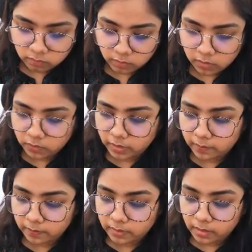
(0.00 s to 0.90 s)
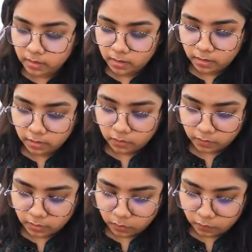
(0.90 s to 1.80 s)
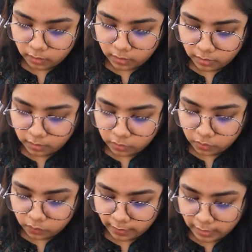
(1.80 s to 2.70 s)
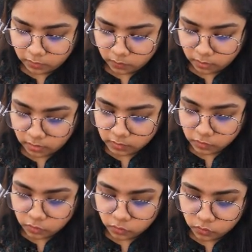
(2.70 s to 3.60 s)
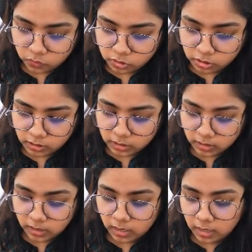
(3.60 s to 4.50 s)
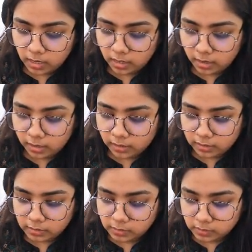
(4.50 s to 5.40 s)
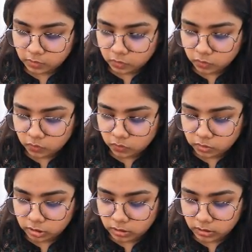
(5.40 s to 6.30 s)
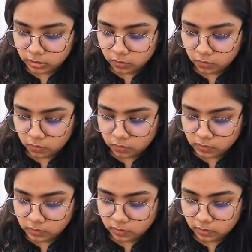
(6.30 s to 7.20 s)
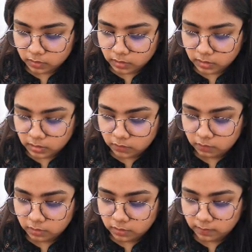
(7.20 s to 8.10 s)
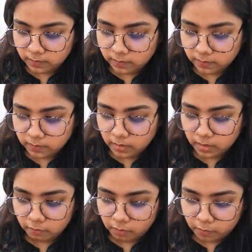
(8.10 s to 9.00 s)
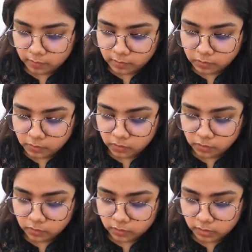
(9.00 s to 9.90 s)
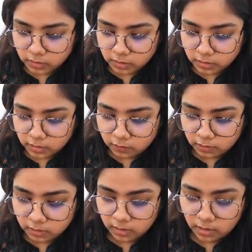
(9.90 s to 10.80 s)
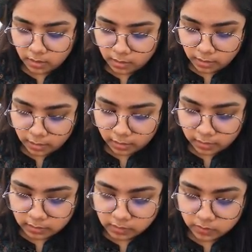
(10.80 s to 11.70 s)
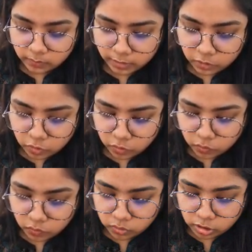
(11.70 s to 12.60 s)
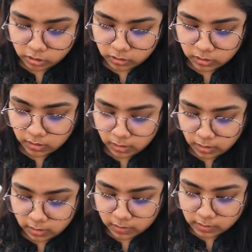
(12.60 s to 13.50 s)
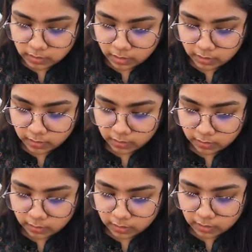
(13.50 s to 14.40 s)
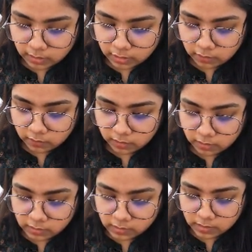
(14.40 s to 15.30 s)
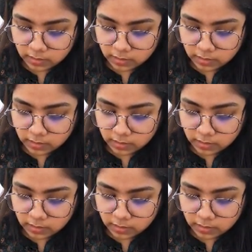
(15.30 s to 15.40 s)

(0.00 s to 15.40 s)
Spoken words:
Okay. Now, okay, over here your weight was 2g, and this is 2g cos 30 degree, right? Because this was also 30 degree, and this will be 2g sine 30 degrees,